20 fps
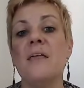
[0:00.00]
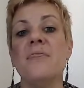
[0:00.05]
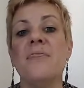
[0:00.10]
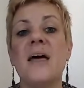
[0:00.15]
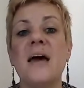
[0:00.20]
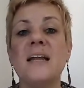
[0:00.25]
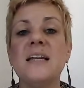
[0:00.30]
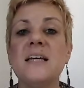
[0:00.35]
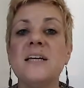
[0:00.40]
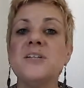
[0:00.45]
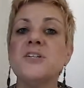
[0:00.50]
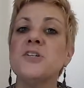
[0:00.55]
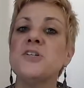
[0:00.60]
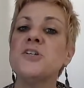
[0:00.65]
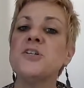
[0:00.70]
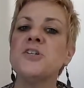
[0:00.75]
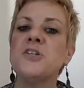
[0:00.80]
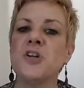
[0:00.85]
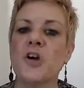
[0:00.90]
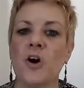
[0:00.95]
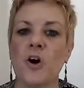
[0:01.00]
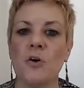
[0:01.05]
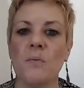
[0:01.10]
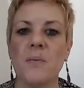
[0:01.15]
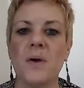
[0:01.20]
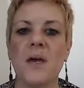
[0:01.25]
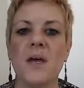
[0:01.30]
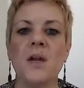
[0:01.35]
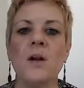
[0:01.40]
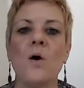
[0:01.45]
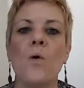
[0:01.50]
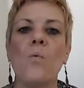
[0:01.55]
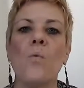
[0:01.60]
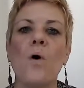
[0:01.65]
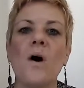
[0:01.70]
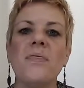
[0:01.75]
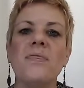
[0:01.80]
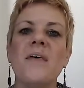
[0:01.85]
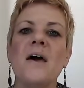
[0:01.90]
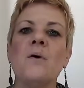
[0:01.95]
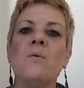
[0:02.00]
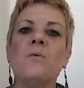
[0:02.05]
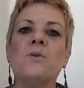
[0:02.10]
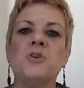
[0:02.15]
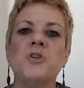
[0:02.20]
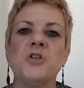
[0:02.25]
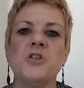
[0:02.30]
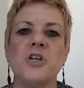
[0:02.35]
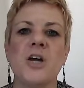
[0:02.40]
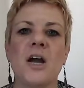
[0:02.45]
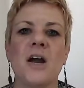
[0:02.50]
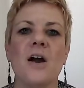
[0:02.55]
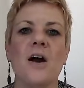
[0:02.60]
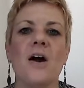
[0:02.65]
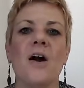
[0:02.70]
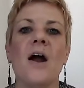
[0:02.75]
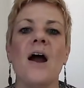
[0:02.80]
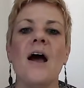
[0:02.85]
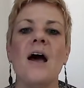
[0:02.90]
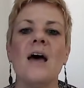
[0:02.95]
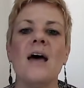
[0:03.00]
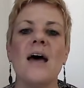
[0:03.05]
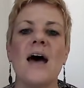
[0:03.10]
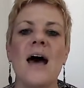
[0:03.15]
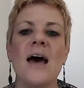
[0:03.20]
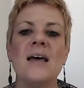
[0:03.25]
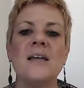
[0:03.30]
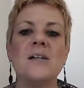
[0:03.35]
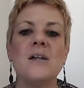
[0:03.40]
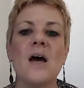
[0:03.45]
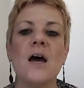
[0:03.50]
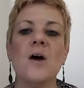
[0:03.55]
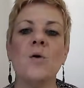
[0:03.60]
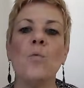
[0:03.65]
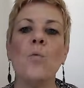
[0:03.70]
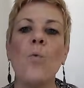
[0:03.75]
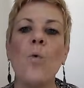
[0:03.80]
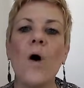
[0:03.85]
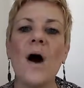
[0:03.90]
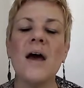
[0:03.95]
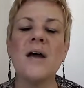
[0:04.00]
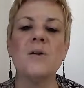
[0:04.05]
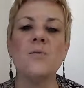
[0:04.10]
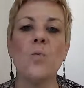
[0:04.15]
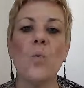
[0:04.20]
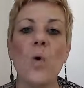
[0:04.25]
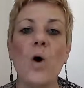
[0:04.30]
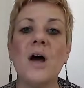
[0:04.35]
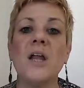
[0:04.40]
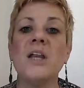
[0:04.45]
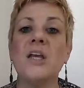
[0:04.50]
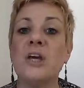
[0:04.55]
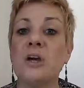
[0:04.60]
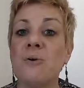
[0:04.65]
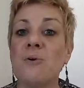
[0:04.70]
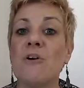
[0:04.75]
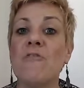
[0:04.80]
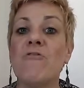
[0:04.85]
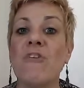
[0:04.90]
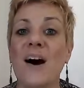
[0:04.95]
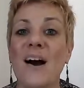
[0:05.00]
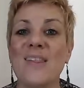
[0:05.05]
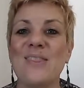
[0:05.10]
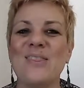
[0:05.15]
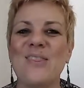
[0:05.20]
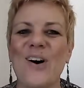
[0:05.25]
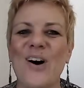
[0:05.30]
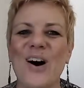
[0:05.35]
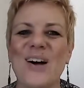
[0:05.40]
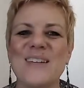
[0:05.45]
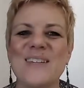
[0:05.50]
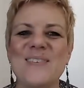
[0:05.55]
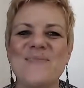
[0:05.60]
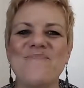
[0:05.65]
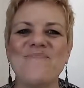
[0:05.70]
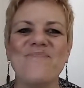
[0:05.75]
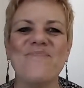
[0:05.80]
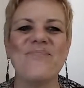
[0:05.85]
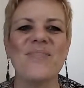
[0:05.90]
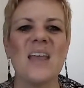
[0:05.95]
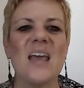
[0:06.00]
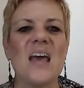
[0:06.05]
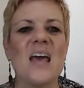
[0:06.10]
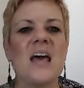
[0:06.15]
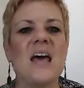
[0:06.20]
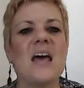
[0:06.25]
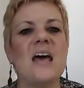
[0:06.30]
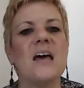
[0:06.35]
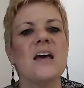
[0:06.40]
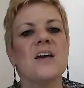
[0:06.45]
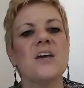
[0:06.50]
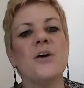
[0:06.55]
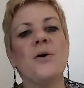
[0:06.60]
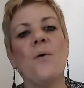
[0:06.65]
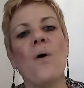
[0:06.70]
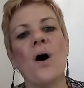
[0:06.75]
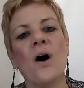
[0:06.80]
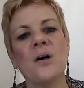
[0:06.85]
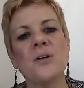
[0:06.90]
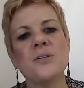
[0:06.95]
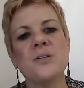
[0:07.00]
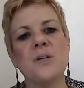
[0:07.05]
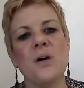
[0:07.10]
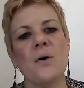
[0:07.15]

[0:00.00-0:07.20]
they need to determine what they will share and one unified thought. You also